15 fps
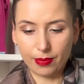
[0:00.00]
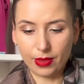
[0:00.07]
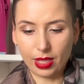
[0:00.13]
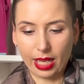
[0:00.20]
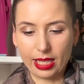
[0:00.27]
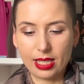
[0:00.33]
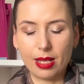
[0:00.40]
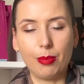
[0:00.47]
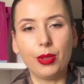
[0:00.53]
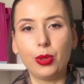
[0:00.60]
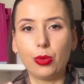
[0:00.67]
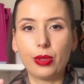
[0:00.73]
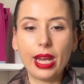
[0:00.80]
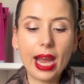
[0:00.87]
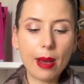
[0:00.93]
like some
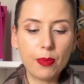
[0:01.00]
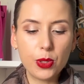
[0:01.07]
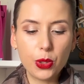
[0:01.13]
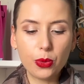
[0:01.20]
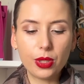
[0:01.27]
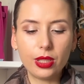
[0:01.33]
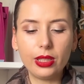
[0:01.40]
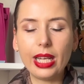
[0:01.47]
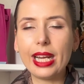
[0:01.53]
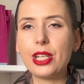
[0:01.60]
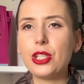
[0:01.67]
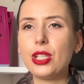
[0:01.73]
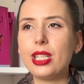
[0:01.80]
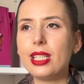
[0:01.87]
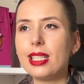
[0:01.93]
little capsule
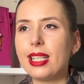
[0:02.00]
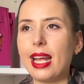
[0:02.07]
collections,